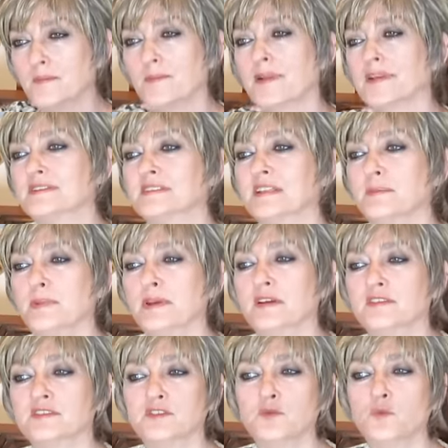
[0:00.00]
but it's not
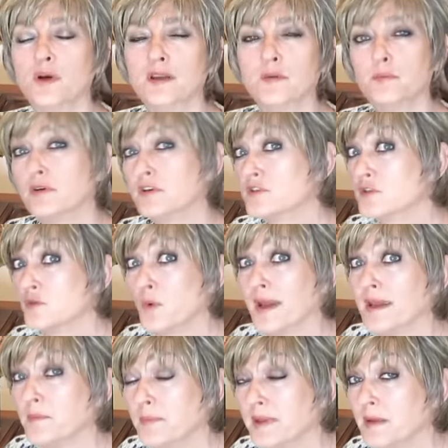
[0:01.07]
because you want to push
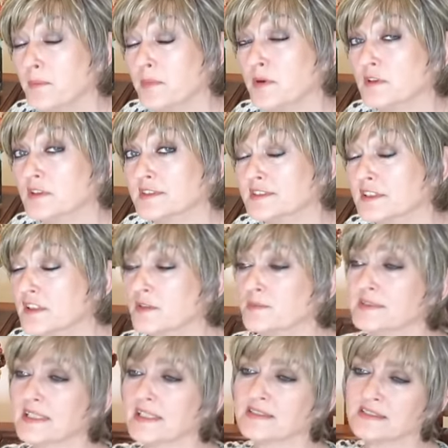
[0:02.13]
away people or
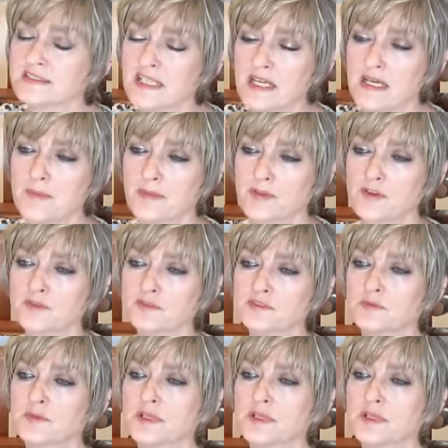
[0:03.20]
circumstances, but those